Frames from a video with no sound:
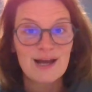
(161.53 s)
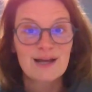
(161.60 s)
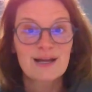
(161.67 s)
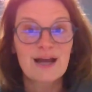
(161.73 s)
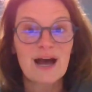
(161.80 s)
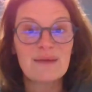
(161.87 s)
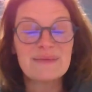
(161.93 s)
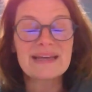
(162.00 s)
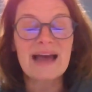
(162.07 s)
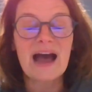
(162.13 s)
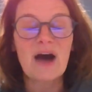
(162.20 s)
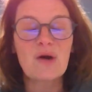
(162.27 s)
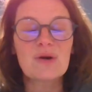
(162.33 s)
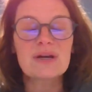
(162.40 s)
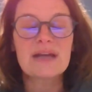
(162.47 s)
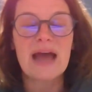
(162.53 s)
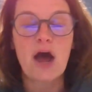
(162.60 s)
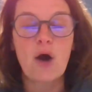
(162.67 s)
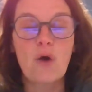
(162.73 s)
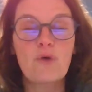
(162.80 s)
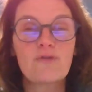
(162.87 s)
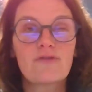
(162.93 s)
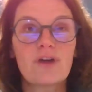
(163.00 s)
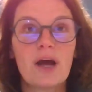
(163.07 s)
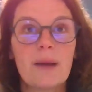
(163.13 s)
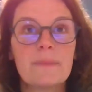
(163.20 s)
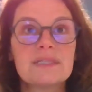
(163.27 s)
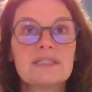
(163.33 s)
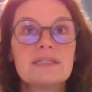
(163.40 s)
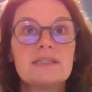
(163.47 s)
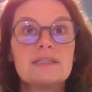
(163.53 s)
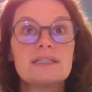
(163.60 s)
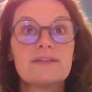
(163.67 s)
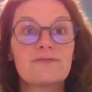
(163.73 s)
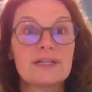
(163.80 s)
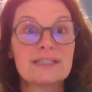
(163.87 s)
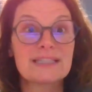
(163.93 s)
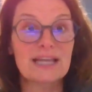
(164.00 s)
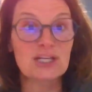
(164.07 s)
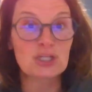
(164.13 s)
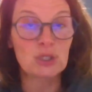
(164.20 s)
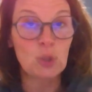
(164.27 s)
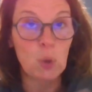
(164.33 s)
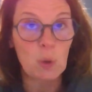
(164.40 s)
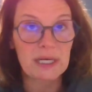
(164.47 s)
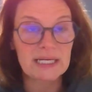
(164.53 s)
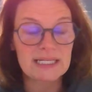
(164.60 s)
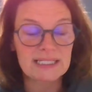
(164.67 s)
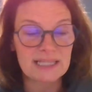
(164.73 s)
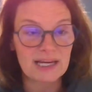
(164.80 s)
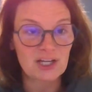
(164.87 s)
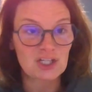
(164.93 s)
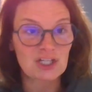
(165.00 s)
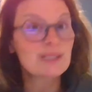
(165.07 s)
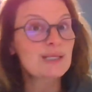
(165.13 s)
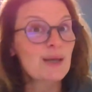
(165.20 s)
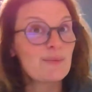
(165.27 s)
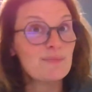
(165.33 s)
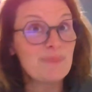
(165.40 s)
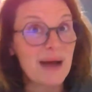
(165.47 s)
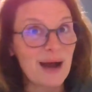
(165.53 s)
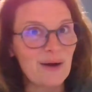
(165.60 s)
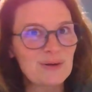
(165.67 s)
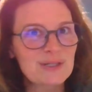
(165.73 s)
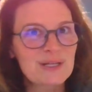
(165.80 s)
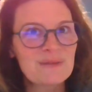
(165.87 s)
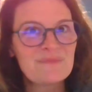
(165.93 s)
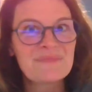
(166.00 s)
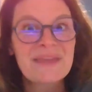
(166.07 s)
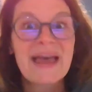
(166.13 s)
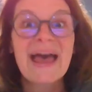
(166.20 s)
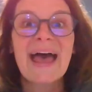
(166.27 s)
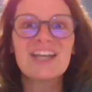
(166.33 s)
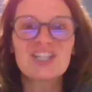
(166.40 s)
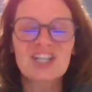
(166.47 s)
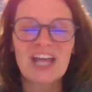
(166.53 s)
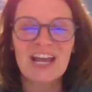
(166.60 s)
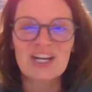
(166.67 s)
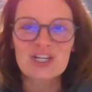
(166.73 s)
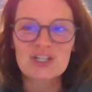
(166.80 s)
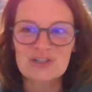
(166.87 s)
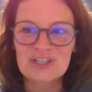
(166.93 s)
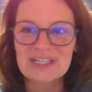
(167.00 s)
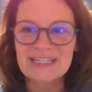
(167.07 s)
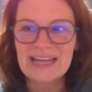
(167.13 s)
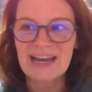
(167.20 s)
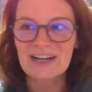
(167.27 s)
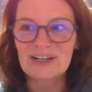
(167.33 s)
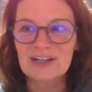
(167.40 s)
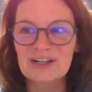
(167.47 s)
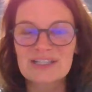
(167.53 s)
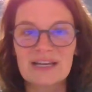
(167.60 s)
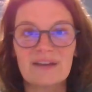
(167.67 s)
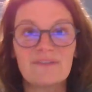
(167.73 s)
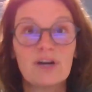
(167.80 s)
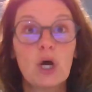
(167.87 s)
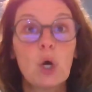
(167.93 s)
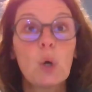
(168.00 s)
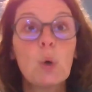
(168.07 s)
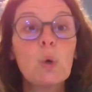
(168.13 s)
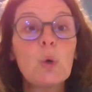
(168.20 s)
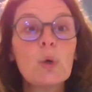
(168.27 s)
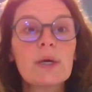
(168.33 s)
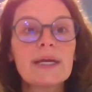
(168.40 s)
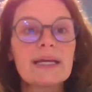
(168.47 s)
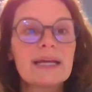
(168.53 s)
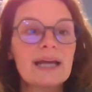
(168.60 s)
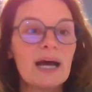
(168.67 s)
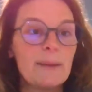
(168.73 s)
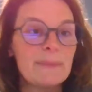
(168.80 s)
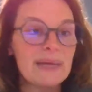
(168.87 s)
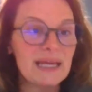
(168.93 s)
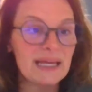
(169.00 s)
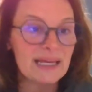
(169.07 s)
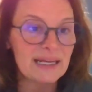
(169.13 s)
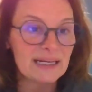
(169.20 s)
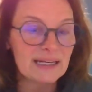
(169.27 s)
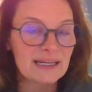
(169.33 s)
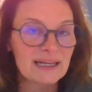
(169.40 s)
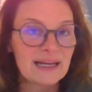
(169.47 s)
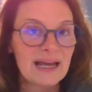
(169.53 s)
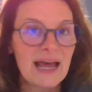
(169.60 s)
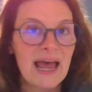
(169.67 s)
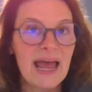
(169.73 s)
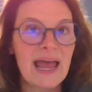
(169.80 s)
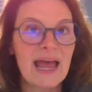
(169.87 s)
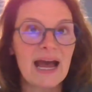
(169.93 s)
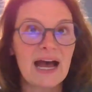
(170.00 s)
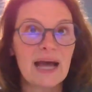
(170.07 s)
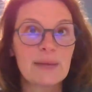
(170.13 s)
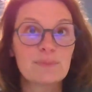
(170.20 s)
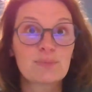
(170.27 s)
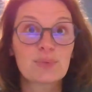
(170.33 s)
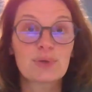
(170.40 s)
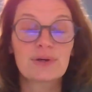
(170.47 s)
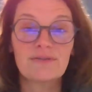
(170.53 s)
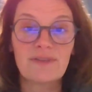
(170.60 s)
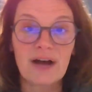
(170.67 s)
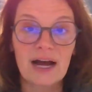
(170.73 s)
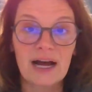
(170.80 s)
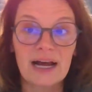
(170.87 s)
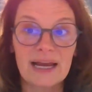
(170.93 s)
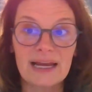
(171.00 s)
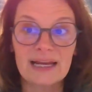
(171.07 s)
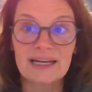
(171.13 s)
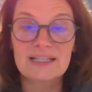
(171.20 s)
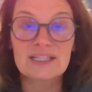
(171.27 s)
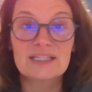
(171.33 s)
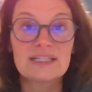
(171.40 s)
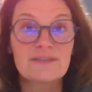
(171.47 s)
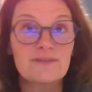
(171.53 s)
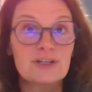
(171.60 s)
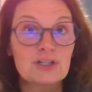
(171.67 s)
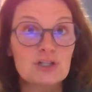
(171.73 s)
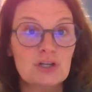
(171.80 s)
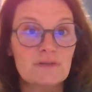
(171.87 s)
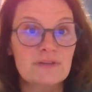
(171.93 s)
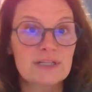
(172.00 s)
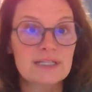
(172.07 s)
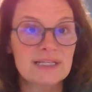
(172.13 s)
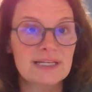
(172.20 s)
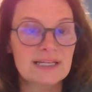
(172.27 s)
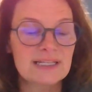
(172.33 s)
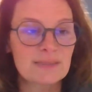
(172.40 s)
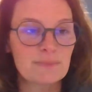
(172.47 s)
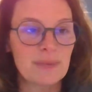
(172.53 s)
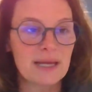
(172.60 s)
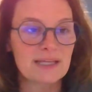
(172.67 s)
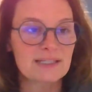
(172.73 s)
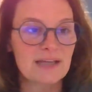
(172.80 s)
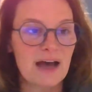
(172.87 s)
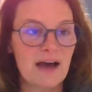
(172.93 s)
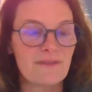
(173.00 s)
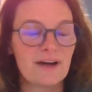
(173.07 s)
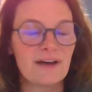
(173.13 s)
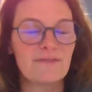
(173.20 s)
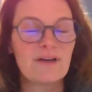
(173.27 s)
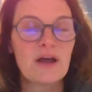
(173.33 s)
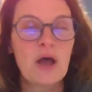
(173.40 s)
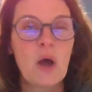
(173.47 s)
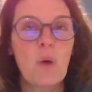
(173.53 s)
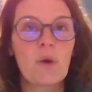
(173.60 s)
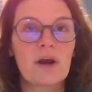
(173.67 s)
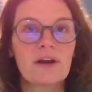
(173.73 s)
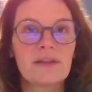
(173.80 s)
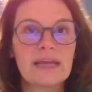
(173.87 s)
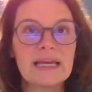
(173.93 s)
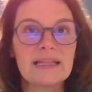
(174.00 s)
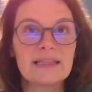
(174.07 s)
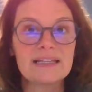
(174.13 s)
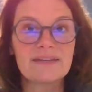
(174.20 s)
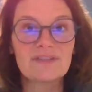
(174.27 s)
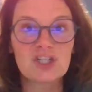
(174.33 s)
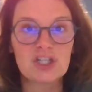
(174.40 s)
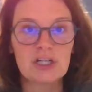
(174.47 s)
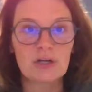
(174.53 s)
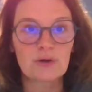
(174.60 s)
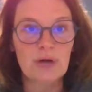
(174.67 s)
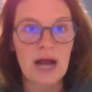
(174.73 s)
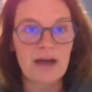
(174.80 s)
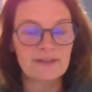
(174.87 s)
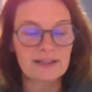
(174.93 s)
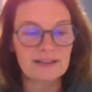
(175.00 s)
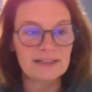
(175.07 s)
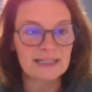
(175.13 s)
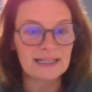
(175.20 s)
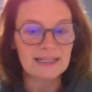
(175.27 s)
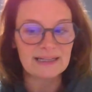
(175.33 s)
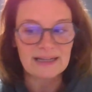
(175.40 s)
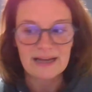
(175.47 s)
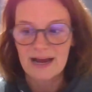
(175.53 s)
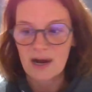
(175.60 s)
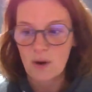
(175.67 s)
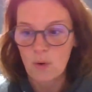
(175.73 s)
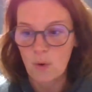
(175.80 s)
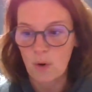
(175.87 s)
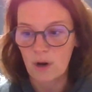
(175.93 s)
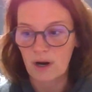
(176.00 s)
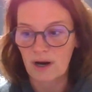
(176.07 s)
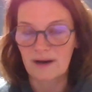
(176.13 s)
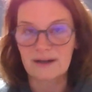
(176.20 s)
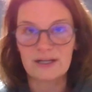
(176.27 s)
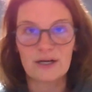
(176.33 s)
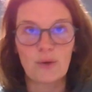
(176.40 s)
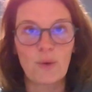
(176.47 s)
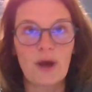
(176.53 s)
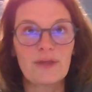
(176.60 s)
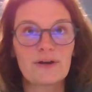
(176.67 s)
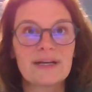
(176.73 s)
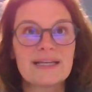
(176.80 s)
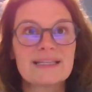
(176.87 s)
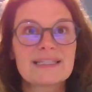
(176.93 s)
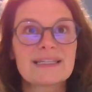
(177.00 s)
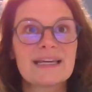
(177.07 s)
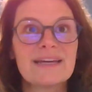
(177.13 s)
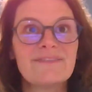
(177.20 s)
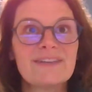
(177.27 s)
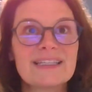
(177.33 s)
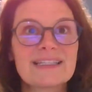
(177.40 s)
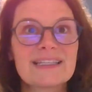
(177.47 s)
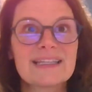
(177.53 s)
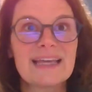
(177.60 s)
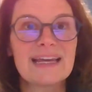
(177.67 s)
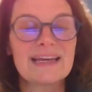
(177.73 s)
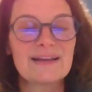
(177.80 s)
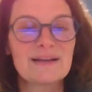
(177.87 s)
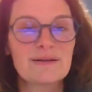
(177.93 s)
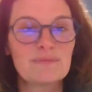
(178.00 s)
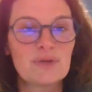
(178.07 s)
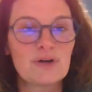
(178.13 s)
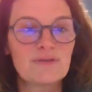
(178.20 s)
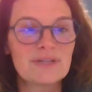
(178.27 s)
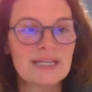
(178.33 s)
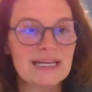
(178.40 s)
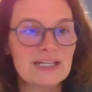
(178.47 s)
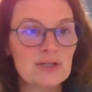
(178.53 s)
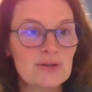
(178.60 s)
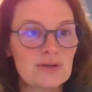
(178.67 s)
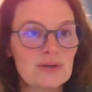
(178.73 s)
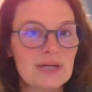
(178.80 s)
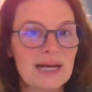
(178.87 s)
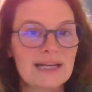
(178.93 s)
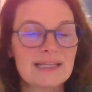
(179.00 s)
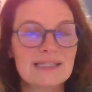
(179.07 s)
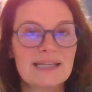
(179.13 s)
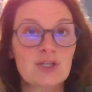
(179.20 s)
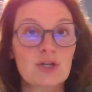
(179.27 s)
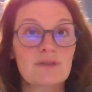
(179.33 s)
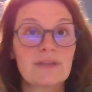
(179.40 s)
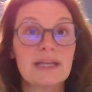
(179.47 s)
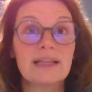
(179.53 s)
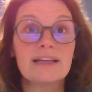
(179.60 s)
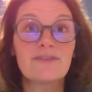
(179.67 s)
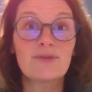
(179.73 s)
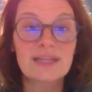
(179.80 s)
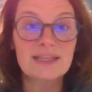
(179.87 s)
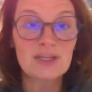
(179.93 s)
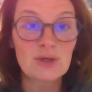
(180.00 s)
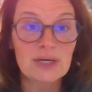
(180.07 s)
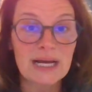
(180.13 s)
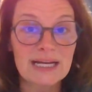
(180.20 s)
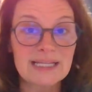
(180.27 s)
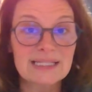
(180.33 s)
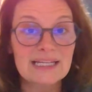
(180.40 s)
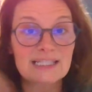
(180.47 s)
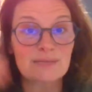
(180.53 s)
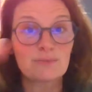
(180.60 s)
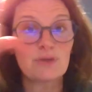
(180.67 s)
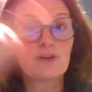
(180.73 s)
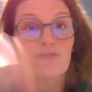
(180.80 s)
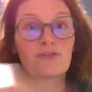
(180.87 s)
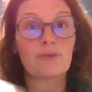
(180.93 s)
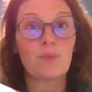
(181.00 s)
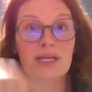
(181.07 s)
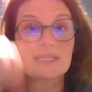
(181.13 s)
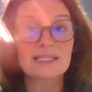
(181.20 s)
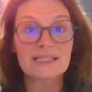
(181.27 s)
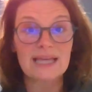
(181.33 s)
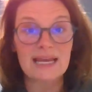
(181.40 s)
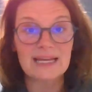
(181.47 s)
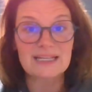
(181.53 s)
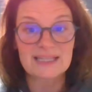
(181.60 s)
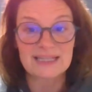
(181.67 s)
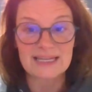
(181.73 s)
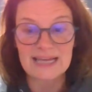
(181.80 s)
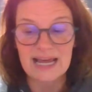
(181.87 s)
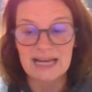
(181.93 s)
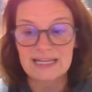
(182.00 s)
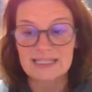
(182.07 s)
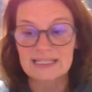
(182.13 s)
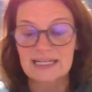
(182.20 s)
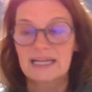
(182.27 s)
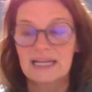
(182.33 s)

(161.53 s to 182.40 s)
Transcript: coming out now from different dental organizations about educational standards of who can come in and provide different services based off of where they lived geographically, or whether it is if it's they moved into the United States or if they live within the United States and move from one state to the next.